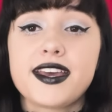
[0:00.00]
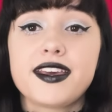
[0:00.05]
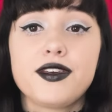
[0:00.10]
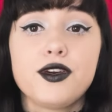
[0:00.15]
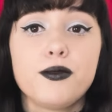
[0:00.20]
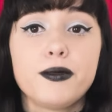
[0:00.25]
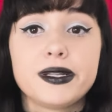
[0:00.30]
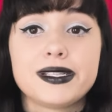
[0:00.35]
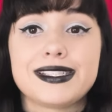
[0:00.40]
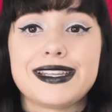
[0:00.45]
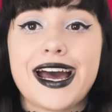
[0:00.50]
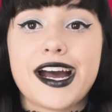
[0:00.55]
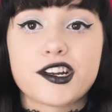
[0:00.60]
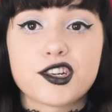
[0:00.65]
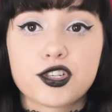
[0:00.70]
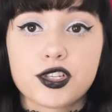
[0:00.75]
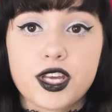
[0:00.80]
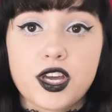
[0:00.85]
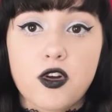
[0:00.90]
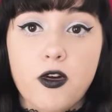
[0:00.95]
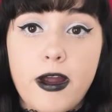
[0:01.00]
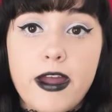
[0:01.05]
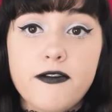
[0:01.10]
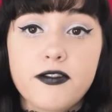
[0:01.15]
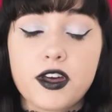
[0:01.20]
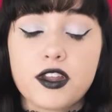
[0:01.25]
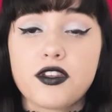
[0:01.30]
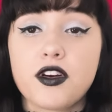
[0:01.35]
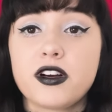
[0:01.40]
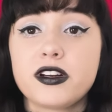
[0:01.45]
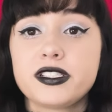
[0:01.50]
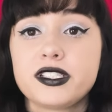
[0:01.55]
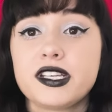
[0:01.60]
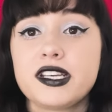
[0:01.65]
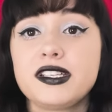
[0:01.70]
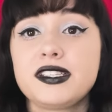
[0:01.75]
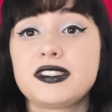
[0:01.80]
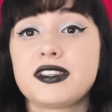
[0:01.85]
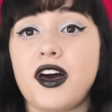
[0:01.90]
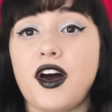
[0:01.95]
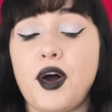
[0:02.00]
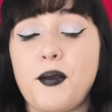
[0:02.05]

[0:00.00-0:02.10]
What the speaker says: humans naturally crave catharsis.